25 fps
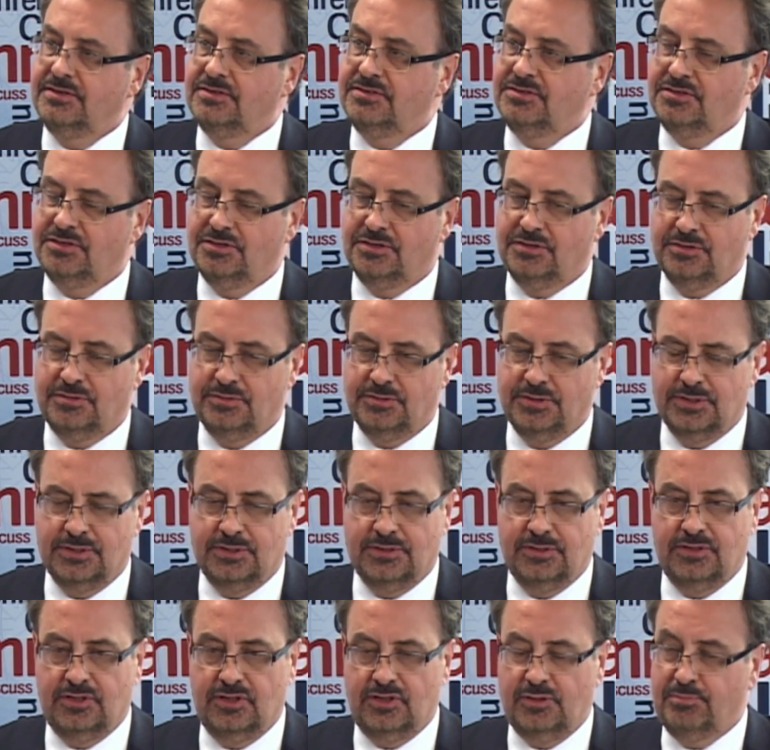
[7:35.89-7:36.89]
to
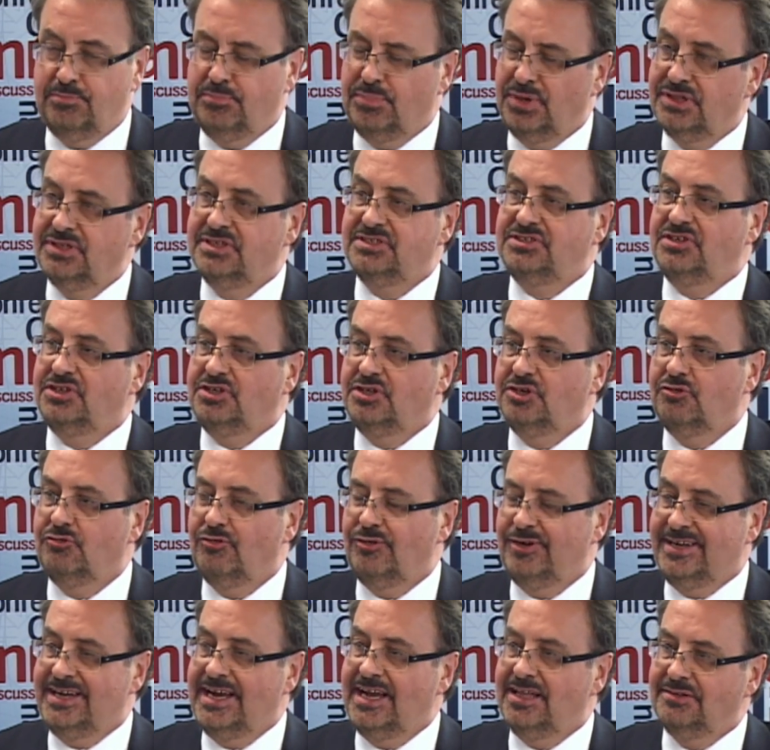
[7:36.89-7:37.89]
the political
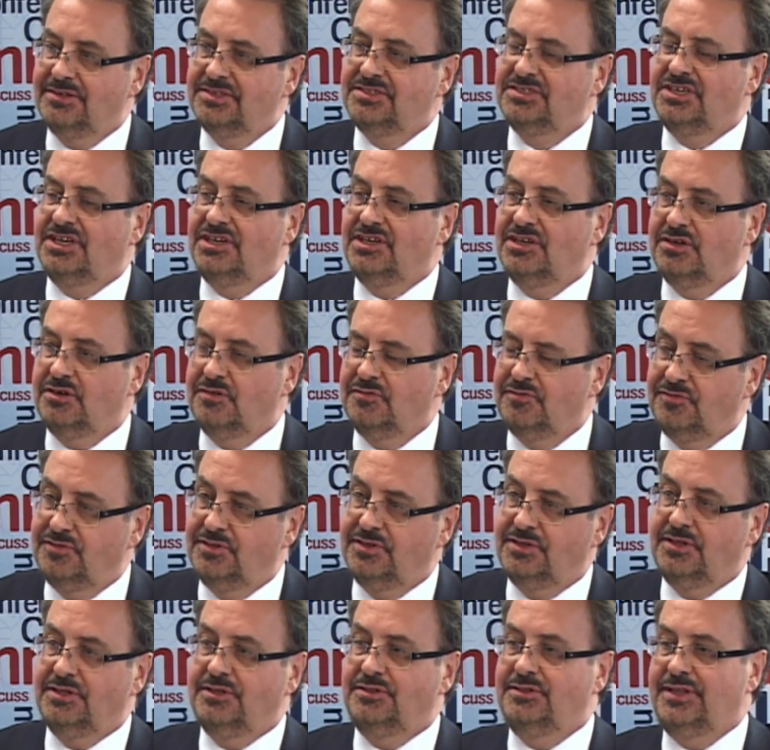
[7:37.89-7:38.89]
reality of
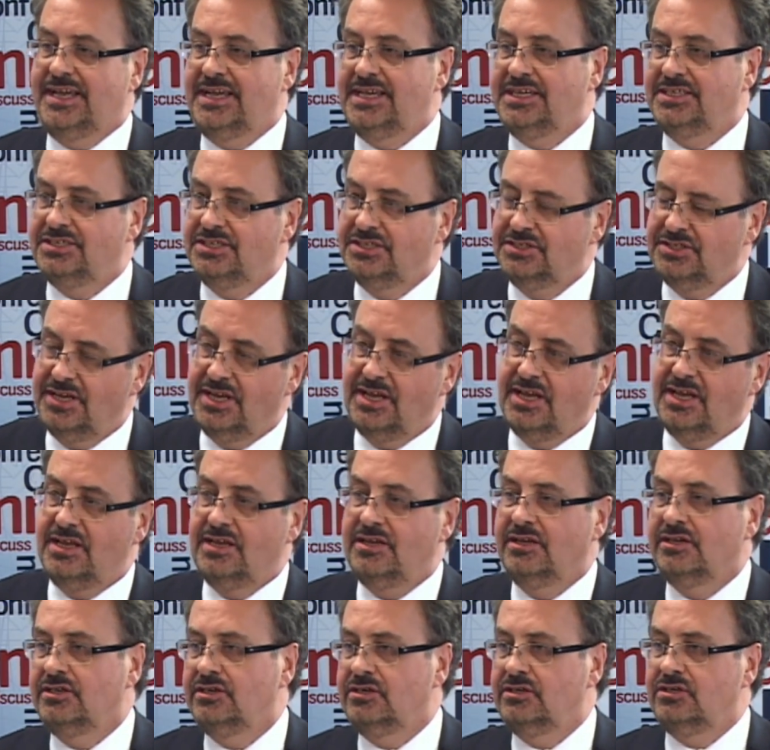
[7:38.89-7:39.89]
the day-to-day
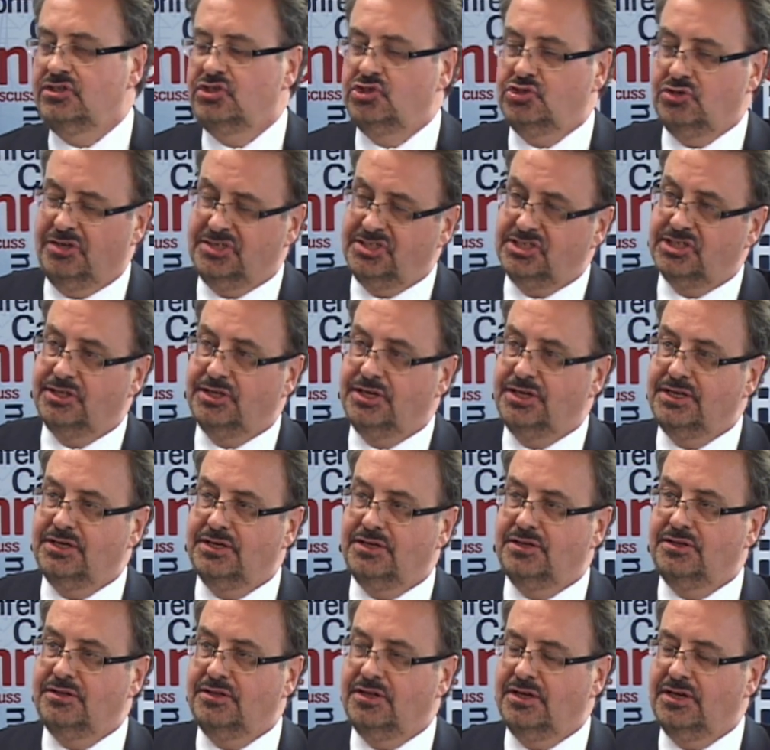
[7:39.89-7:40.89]
jostling
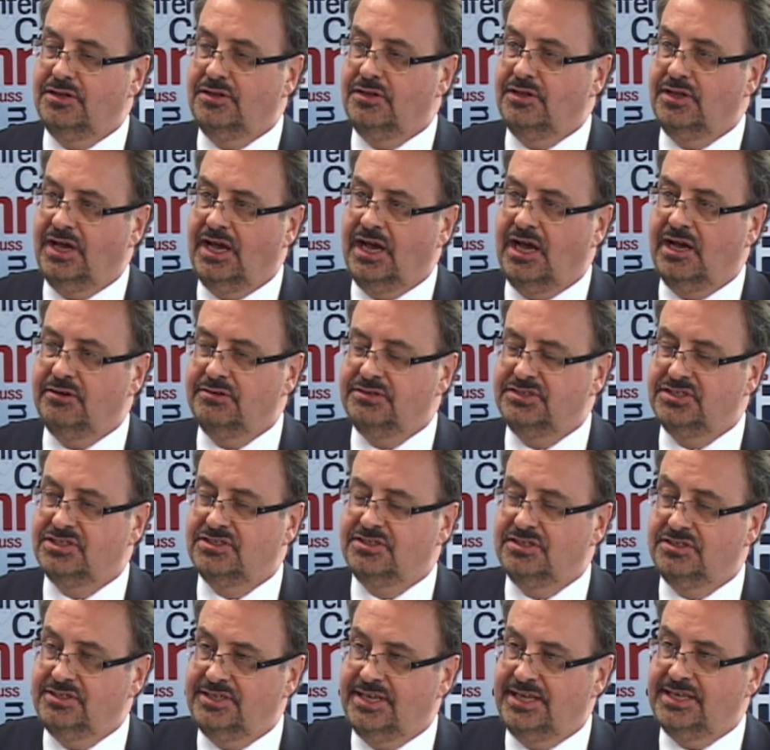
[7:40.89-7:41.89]
in the House,
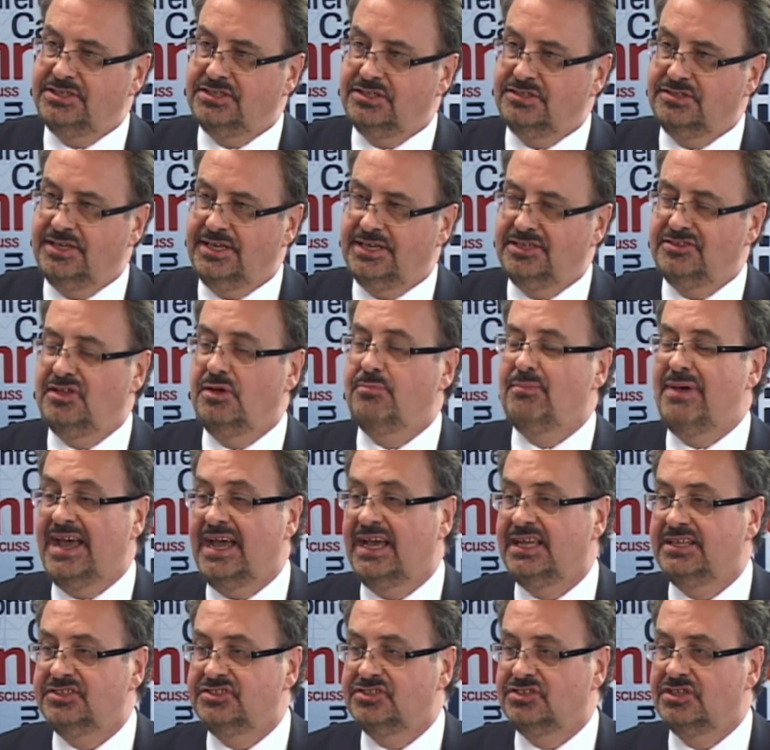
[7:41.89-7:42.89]
the day-to-day
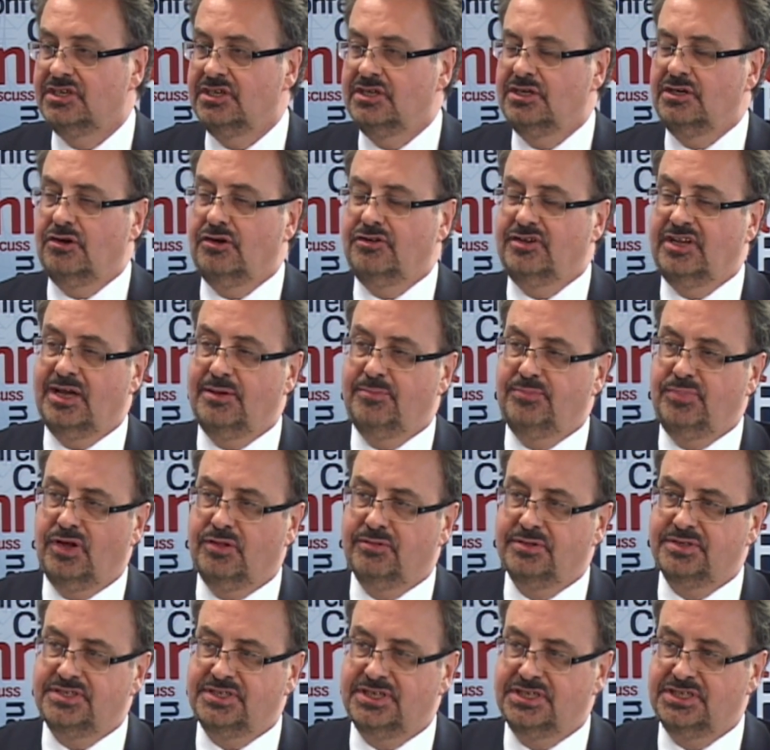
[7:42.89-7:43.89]
demands on that
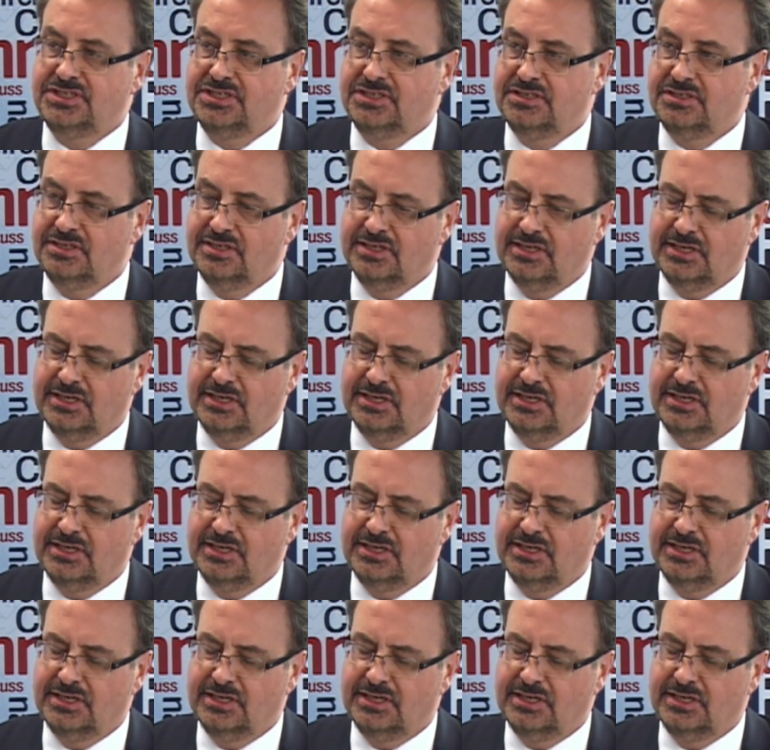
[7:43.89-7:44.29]
politician.